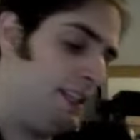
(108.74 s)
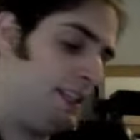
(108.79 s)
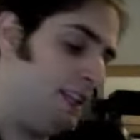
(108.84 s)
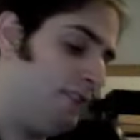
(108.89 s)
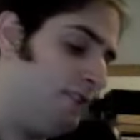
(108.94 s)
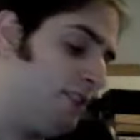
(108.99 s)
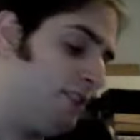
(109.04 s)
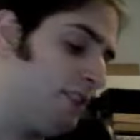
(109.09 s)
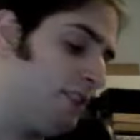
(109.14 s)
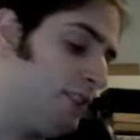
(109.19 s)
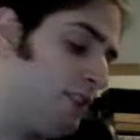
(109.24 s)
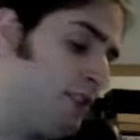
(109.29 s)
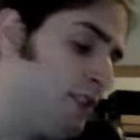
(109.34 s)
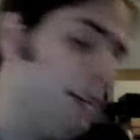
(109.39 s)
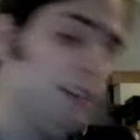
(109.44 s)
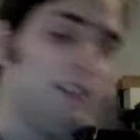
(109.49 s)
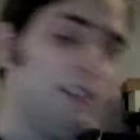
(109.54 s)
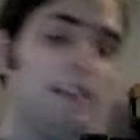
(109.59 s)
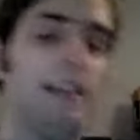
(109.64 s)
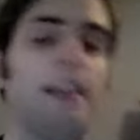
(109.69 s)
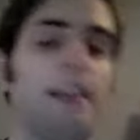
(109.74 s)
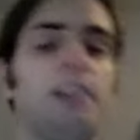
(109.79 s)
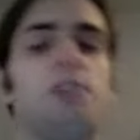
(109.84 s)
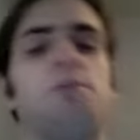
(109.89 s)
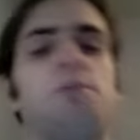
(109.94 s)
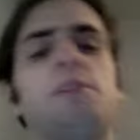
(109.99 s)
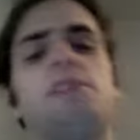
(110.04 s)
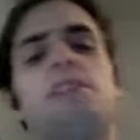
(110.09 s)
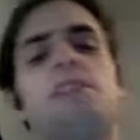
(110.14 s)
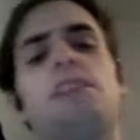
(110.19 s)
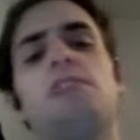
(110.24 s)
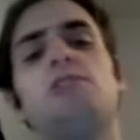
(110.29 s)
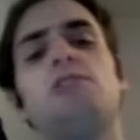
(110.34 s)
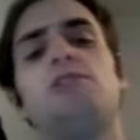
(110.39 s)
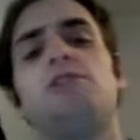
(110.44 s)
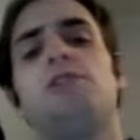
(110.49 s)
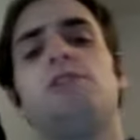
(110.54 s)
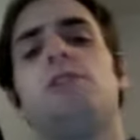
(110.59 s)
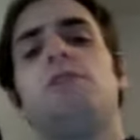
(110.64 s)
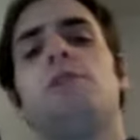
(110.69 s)
Even the Chuck Taylor, which I can
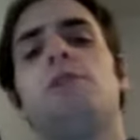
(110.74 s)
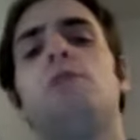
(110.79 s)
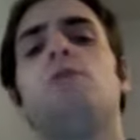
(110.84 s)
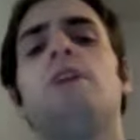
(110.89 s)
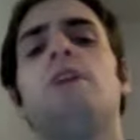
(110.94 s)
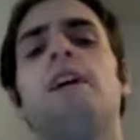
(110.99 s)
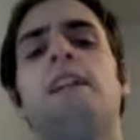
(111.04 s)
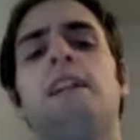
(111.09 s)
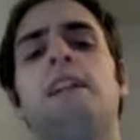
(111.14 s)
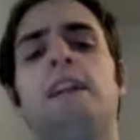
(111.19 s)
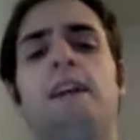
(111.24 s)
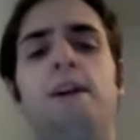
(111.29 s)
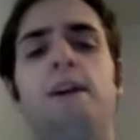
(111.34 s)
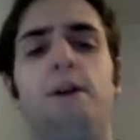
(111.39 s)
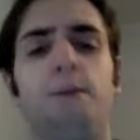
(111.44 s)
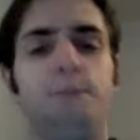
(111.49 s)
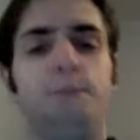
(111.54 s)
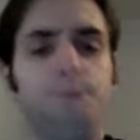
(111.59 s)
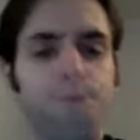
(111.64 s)
show you right now,